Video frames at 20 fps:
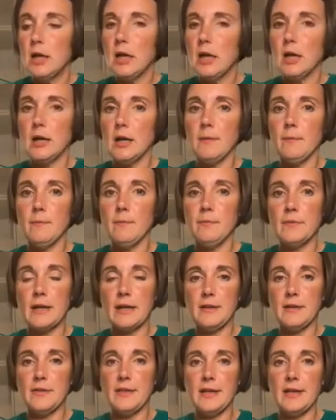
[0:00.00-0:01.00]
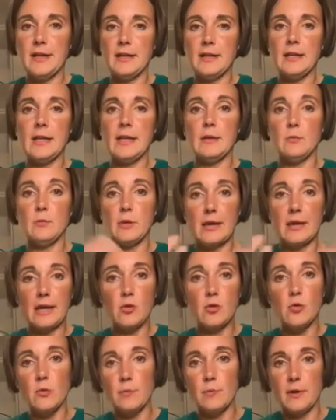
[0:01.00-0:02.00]
and then it will get
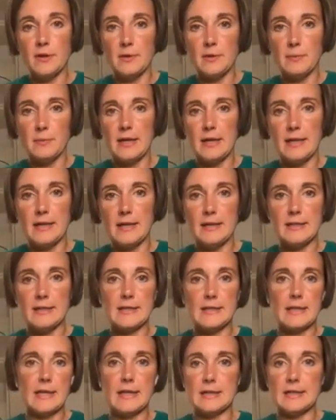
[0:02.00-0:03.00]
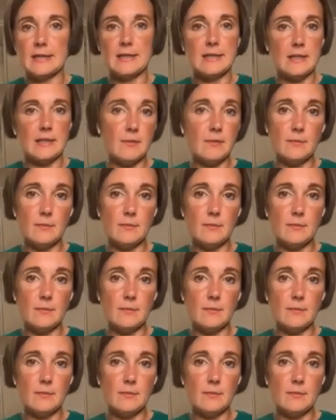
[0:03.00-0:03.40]
caught by the blades and